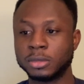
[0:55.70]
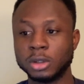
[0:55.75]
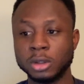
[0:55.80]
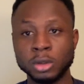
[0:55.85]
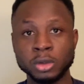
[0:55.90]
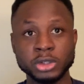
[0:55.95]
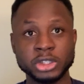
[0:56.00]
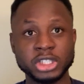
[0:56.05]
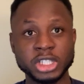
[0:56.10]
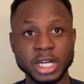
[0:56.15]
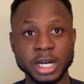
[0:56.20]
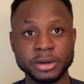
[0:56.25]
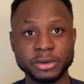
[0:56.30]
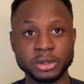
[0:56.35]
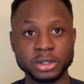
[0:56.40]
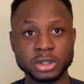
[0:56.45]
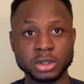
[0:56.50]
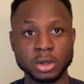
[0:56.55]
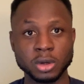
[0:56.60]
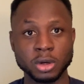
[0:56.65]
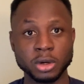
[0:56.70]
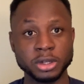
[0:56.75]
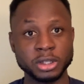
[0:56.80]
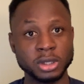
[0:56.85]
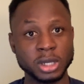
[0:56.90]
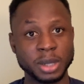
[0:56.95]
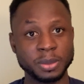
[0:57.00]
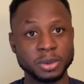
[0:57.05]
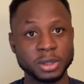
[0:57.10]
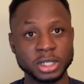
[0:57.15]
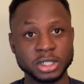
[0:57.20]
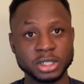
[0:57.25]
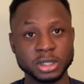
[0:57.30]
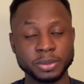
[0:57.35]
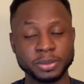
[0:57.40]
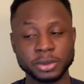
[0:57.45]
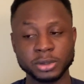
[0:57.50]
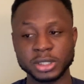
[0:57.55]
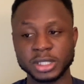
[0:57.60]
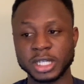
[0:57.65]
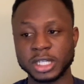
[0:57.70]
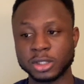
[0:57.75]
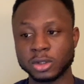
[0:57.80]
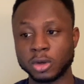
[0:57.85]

low GRE score in your application process,